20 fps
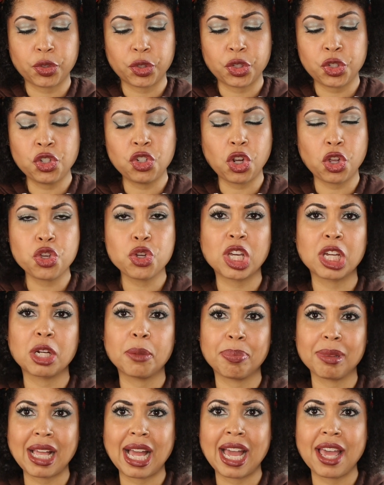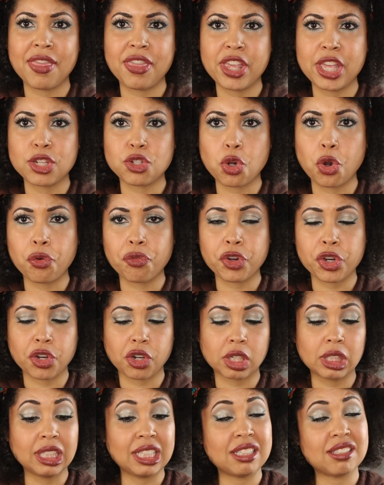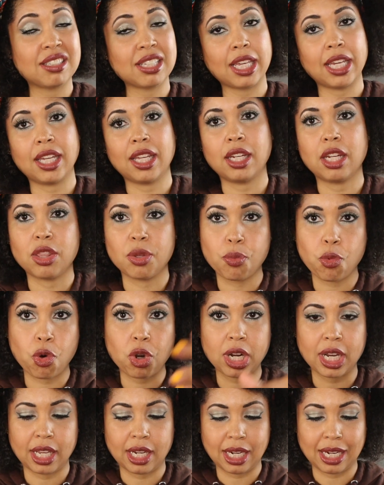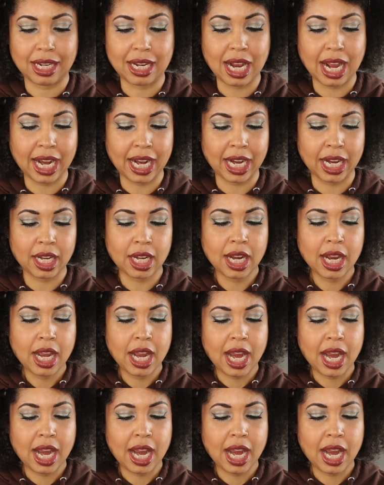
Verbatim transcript: you know, you can apply this over your clean skin in the morning and at night,